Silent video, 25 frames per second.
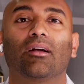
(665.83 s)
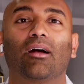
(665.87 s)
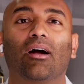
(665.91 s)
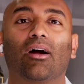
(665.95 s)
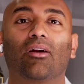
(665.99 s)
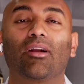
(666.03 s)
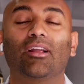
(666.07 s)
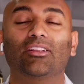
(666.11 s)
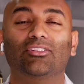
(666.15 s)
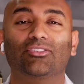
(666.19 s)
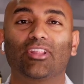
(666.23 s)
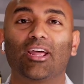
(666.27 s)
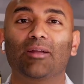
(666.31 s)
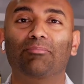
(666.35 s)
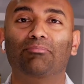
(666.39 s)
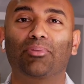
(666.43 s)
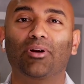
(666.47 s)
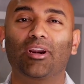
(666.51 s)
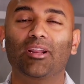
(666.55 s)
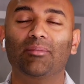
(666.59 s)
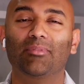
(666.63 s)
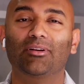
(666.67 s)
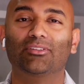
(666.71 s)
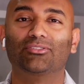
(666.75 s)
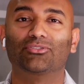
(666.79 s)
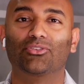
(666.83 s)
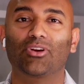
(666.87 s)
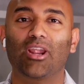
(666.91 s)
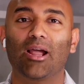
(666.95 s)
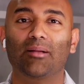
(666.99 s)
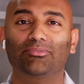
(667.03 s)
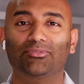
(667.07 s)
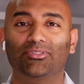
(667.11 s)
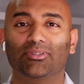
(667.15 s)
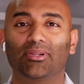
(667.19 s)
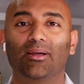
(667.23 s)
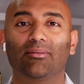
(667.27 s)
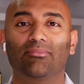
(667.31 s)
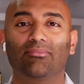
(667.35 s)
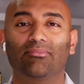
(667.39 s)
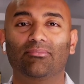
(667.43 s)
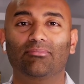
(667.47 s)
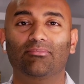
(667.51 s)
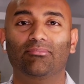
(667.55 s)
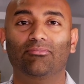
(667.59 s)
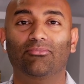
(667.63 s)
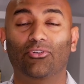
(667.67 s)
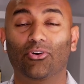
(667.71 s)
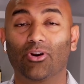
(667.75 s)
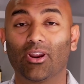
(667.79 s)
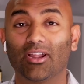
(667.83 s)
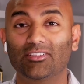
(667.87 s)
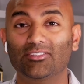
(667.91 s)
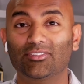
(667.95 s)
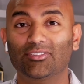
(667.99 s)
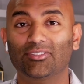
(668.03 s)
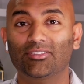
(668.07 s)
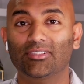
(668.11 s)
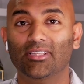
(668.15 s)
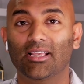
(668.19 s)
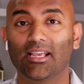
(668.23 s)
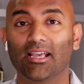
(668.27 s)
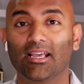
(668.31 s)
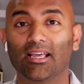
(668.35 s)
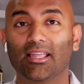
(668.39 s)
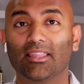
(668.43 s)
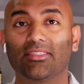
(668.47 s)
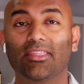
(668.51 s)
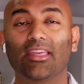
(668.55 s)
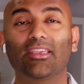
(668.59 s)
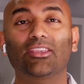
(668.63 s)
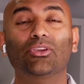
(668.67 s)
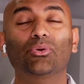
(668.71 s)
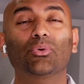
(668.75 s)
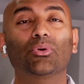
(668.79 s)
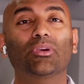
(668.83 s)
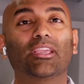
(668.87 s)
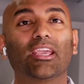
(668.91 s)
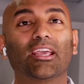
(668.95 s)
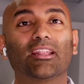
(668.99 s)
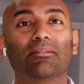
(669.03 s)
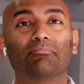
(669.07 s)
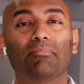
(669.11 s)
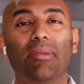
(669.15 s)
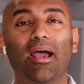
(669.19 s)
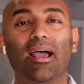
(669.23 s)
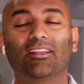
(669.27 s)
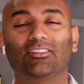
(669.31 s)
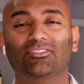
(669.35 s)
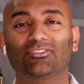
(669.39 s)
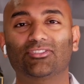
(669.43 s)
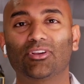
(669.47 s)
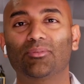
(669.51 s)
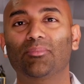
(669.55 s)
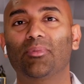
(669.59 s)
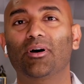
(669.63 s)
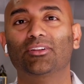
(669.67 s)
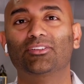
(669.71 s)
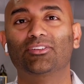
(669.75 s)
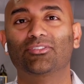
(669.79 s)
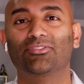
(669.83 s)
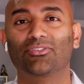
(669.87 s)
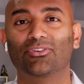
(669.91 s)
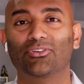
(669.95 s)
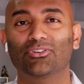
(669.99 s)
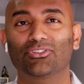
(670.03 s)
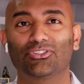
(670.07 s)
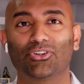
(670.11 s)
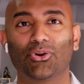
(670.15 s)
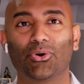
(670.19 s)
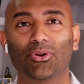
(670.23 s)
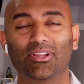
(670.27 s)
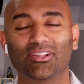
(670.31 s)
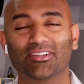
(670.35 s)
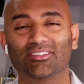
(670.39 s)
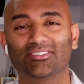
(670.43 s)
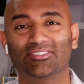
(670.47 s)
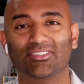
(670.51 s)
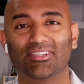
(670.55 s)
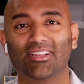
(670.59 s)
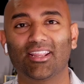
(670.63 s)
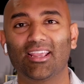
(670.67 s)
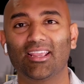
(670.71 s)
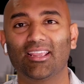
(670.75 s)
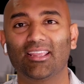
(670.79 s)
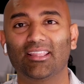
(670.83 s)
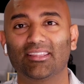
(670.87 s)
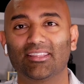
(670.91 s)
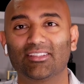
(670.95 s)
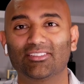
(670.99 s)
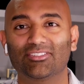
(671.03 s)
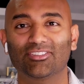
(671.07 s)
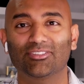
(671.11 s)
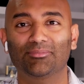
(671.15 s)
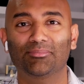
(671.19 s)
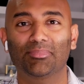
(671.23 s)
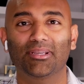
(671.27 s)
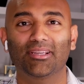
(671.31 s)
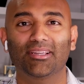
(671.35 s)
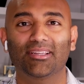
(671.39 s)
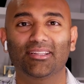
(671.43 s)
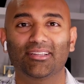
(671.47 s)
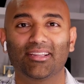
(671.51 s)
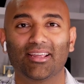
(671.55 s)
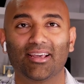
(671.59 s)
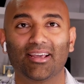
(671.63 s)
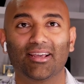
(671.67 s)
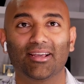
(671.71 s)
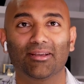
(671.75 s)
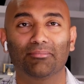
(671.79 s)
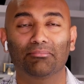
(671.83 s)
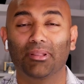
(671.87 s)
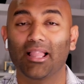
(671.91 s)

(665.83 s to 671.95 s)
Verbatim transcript: All right, so that pretty much wraps it up for us. Uh, thank you again, Matt, so much for joining us today. This has been a